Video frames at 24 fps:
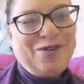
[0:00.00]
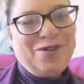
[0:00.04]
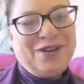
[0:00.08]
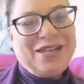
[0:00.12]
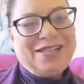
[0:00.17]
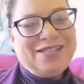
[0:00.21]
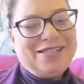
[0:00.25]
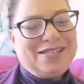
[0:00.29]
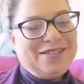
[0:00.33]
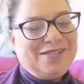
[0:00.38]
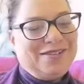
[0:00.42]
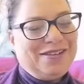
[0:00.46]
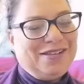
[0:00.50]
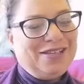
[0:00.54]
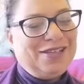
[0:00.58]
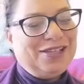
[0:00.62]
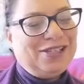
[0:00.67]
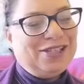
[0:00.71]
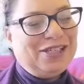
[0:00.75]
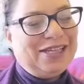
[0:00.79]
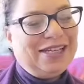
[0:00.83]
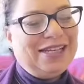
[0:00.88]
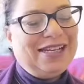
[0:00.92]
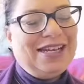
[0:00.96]

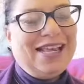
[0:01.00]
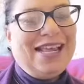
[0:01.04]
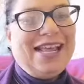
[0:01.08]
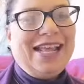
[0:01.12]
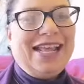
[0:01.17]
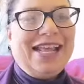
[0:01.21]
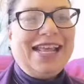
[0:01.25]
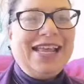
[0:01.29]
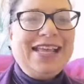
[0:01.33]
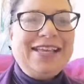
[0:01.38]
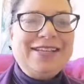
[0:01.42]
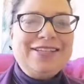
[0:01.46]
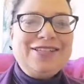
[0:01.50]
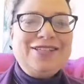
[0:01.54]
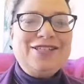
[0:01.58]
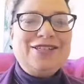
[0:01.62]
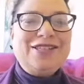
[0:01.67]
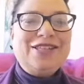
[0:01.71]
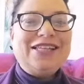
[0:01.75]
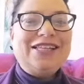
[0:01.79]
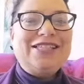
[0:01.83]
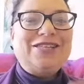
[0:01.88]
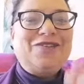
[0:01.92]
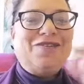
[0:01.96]
intuition, into
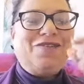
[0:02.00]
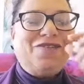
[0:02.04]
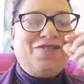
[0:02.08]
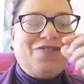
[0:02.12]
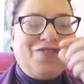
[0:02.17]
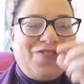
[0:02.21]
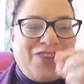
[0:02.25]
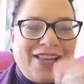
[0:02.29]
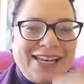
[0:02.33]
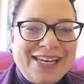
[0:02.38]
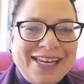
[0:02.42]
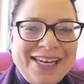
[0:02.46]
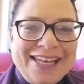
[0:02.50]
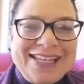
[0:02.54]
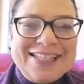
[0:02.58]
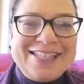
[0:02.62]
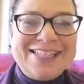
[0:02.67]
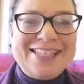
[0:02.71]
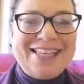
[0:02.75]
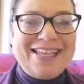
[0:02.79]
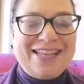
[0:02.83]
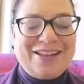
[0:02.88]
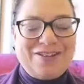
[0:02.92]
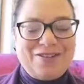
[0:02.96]
the
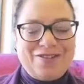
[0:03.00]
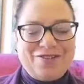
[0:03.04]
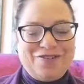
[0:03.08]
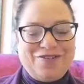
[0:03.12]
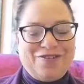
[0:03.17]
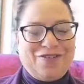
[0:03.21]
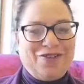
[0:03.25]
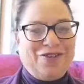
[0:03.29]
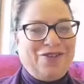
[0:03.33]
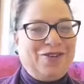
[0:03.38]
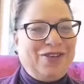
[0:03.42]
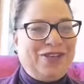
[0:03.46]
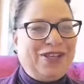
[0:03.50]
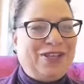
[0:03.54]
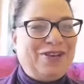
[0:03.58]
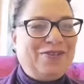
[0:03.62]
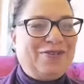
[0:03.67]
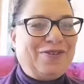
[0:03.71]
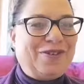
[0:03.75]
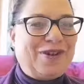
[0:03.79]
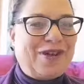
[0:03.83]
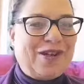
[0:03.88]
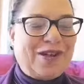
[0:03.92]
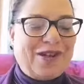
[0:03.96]
divinity of who
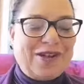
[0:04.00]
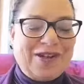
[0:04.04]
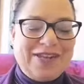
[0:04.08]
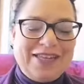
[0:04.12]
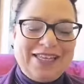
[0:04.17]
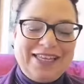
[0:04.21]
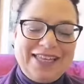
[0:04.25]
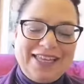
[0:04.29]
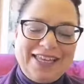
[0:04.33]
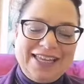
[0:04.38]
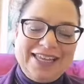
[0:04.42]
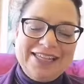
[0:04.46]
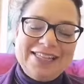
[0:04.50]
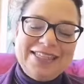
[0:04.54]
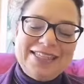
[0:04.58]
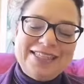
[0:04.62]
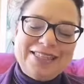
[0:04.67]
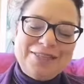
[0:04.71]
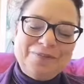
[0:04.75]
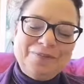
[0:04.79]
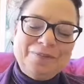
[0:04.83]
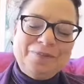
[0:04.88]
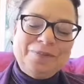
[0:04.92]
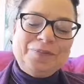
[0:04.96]
you are,
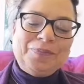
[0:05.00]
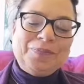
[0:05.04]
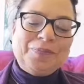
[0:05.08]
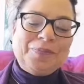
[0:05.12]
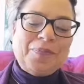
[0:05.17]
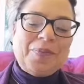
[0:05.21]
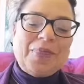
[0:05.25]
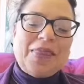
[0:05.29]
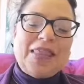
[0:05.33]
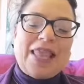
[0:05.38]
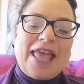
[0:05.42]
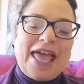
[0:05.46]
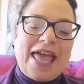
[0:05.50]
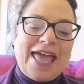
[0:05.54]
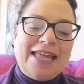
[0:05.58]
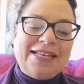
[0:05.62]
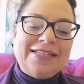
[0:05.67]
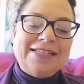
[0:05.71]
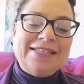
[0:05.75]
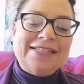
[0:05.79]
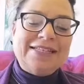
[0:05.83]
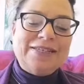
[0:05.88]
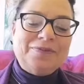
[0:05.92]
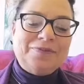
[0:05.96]
yes?
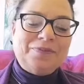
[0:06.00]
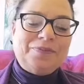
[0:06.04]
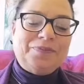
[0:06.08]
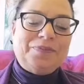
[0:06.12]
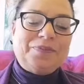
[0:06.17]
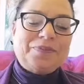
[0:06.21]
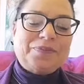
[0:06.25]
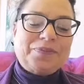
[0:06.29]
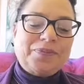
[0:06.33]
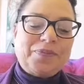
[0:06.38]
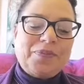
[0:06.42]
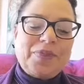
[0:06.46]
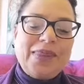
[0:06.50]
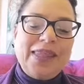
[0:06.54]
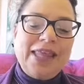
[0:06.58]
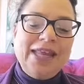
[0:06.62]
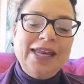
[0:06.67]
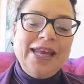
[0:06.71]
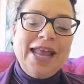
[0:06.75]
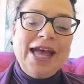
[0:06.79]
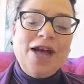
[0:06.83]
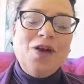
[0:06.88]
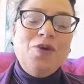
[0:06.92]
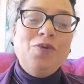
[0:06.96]
And
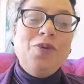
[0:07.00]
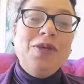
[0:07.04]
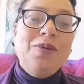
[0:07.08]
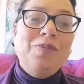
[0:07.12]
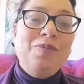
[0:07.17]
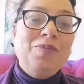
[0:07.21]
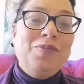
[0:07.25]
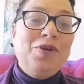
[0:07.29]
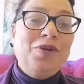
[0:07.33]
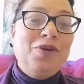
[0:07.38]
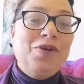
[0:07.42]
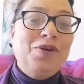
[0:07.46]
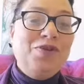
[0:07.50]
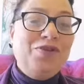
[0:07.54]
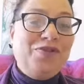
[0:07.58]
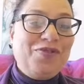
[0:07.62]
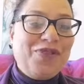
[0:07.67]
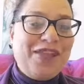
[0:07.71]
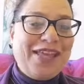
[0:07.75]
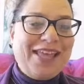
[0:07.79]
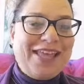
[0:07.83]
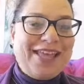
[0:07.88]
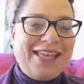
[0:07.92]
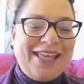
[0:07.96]
now we're
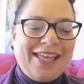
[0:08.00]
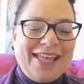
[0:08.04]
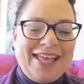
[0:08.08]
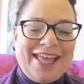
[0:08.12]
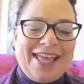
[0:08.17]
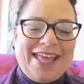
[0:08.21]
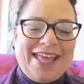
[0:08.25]
moving